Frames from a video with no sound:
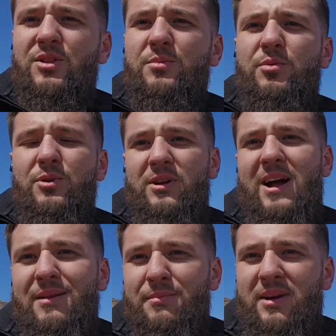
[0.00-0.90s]
put it
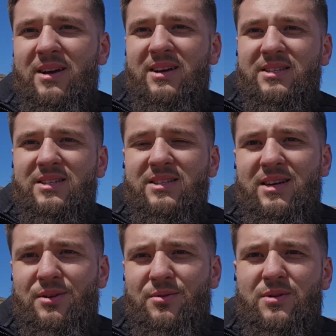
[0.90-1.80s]
on because
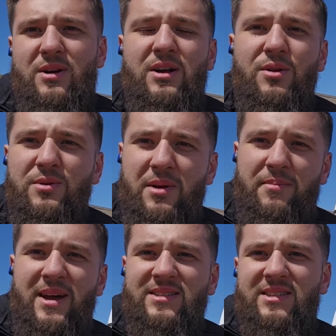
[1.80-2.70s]
your load
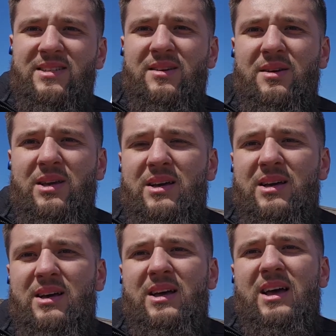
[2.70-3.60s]
capacity
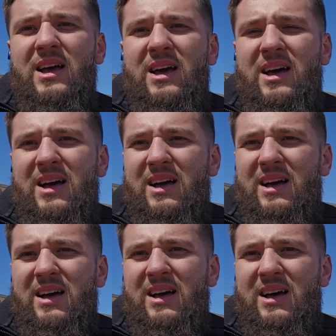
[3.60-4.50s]

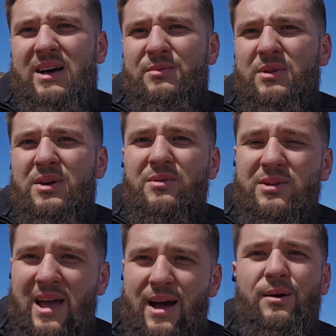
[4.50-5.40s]
will go
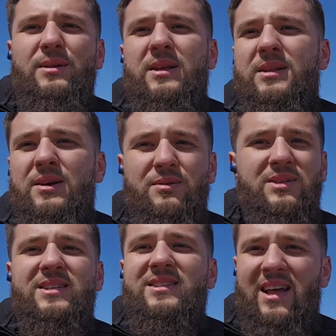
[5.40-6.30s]
down, no,
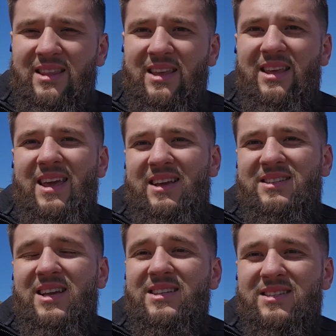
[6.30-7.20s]
that's not the
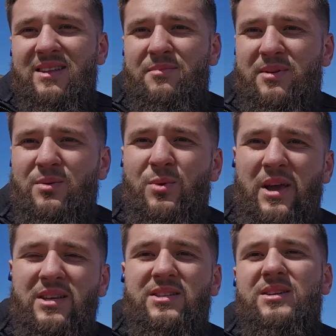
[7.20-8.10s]
case. That sleeper
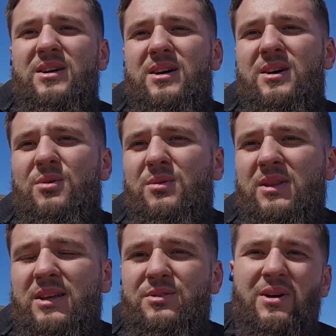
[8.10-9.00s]
weighs
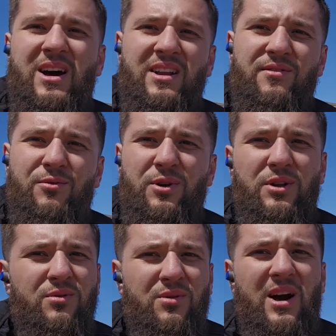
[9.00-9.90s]
only 240
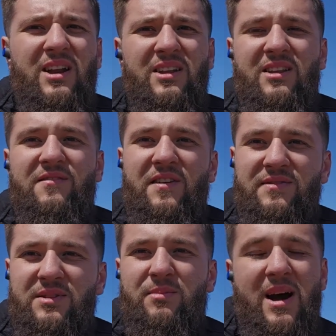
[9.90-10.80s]
to
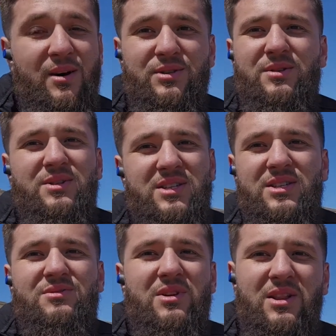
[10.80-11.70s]
250 pounds, so this
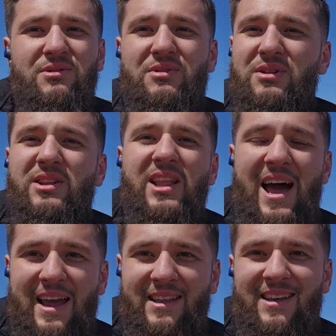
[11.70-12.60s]
is really light.